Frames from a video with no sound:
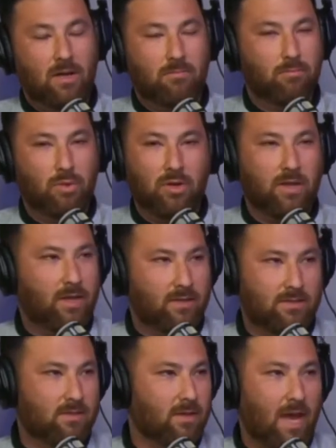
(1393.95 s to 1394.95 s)

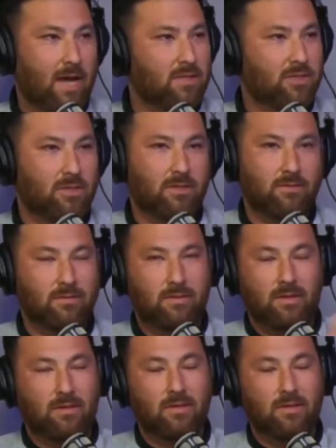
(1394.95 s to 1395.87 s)
Brookings to Ashland to